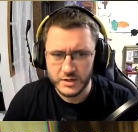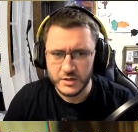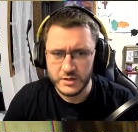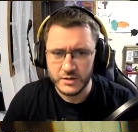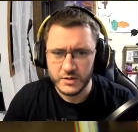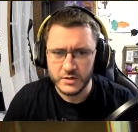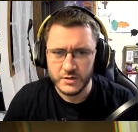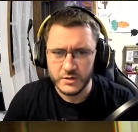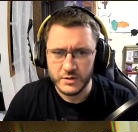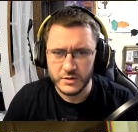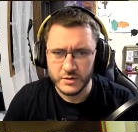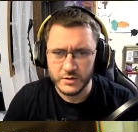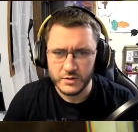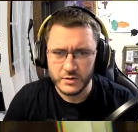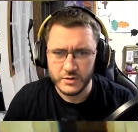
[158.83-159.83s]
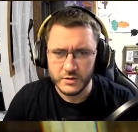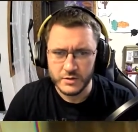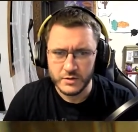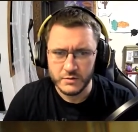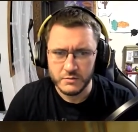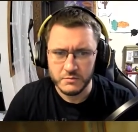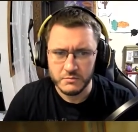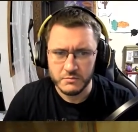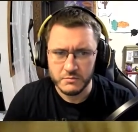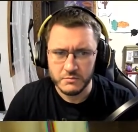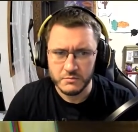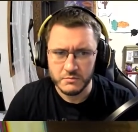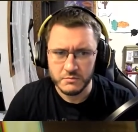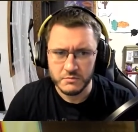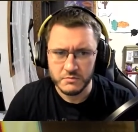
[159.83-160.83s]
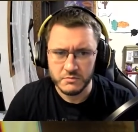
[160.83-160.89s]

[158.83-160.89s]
Nothing is said.